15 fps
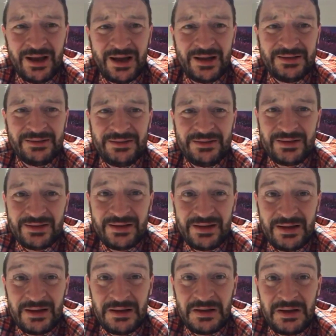And
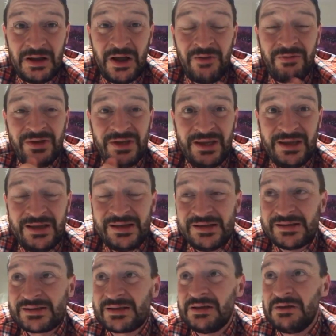over the
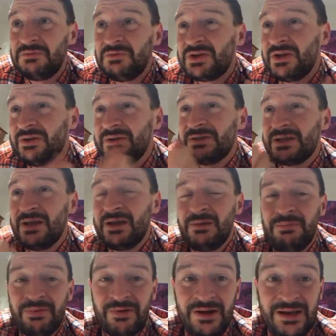years, I've turned
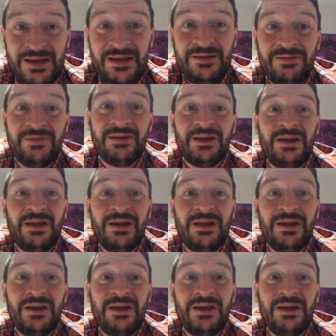to breathe,